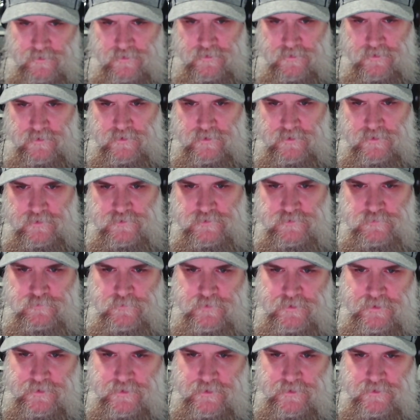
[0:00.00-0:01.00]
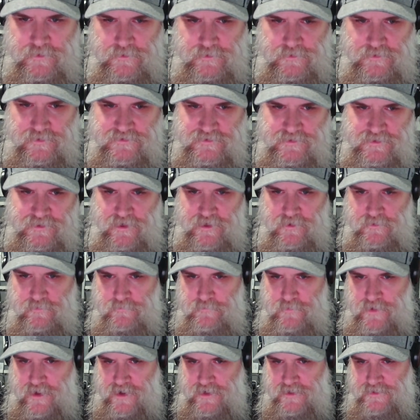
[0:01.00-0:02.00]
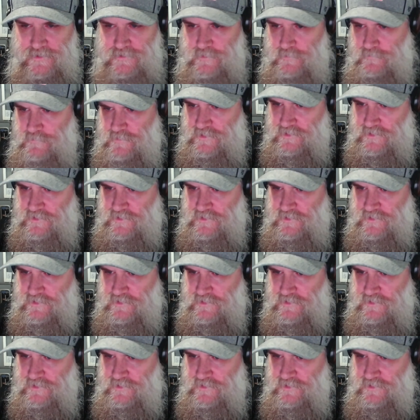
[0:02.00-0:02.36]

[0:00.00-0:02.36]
Uh, looks really good. Let's get back to